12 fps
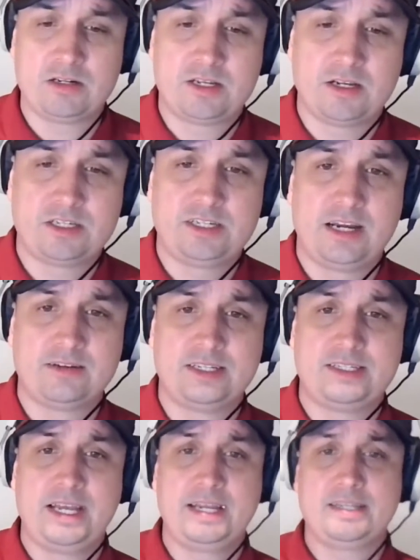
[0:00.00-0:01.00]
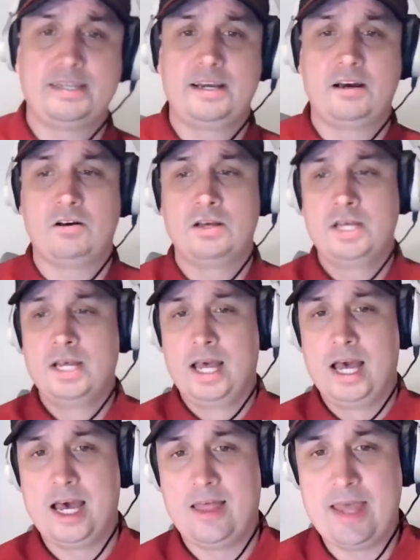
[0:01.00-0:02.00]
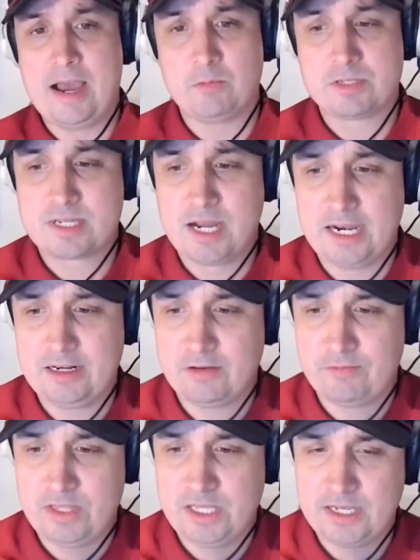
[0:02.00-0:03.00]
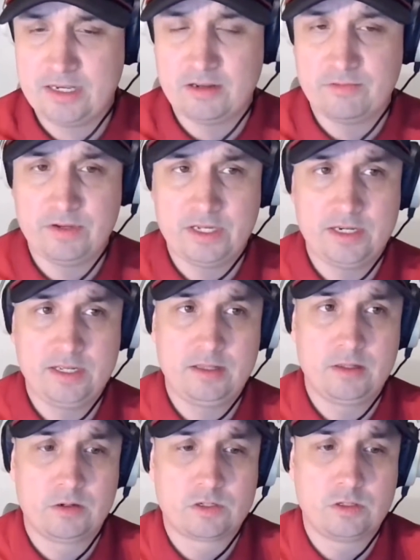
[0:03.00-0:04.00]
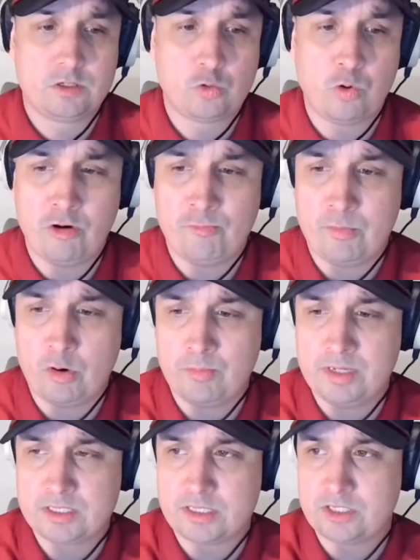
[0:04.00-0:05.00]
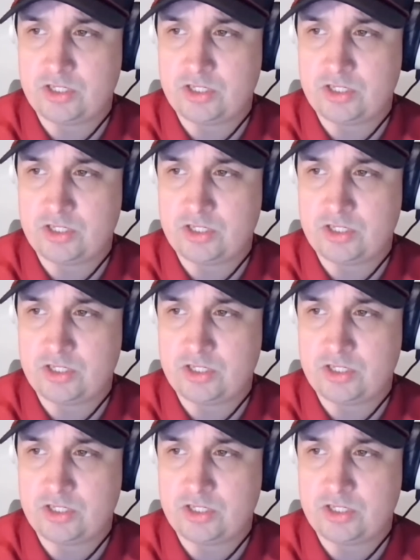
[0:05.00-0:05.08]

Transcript: touchdown to Tank Dell. that was kind of the end of it. And those are the 12 moments that